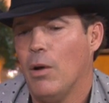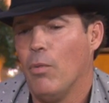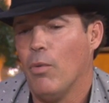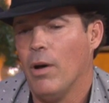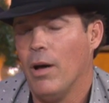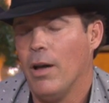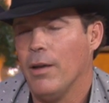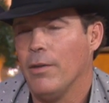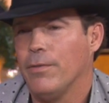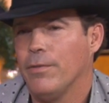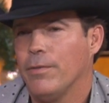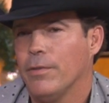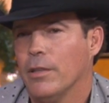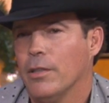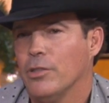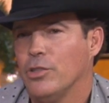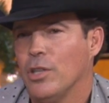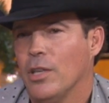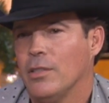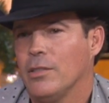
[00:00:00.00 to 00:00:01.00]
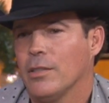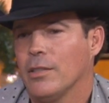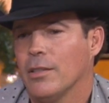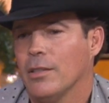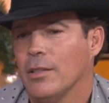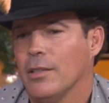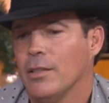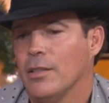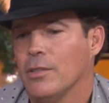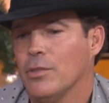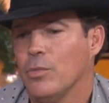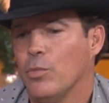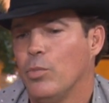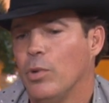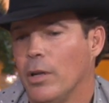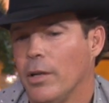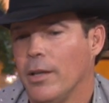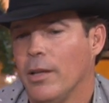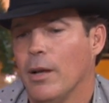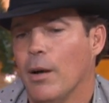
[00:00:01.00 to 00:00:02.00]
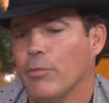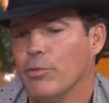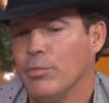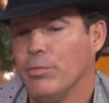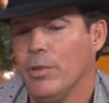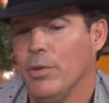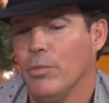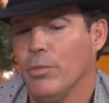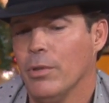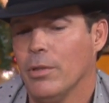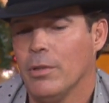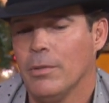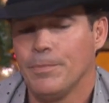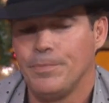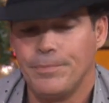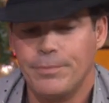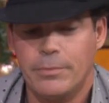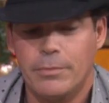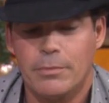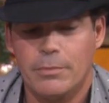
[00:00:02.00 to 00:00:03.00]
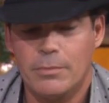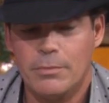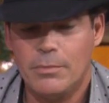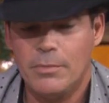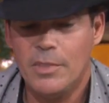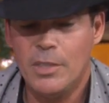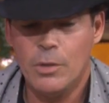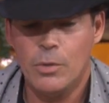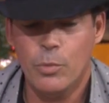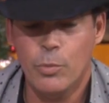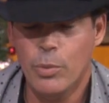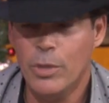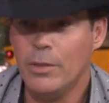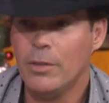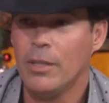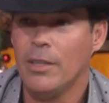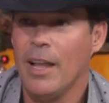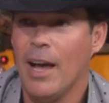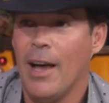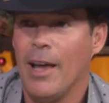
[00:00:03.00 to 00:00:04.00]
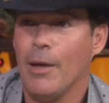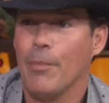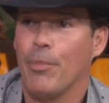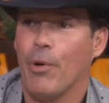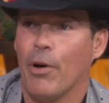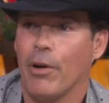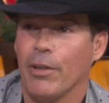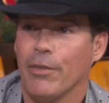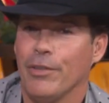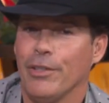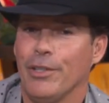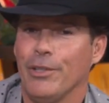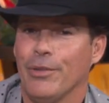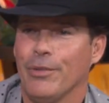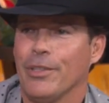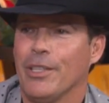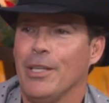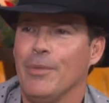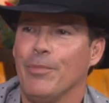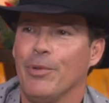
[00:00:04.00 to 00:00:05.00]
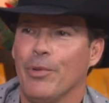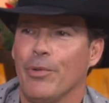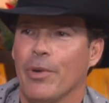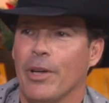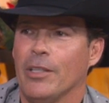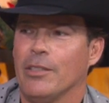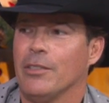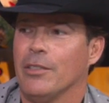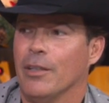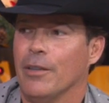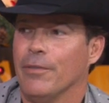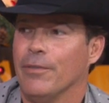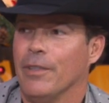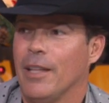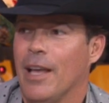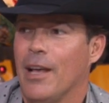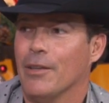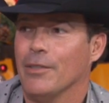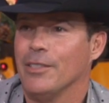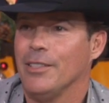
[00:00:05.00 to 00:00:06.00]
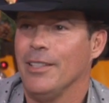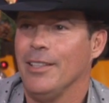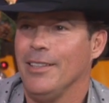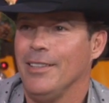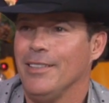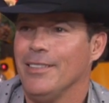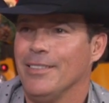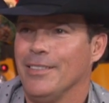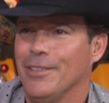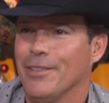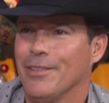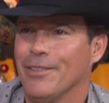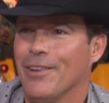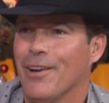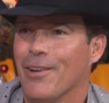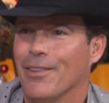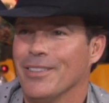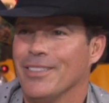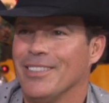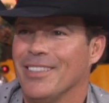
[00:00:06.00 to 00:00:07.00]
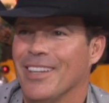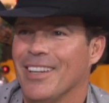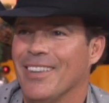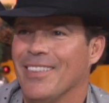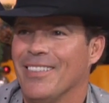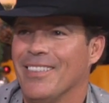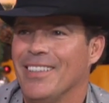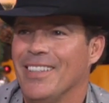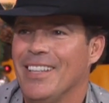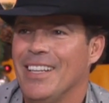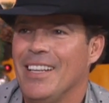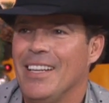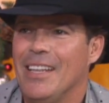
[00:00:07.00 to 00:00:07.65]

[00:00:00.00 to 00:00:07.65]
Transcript: wife uh, Jessica has really helped me with with the diet part of it. You know, mm-hmm. keeping great stuff in the house to eat. You know, well, you got to have a team, right?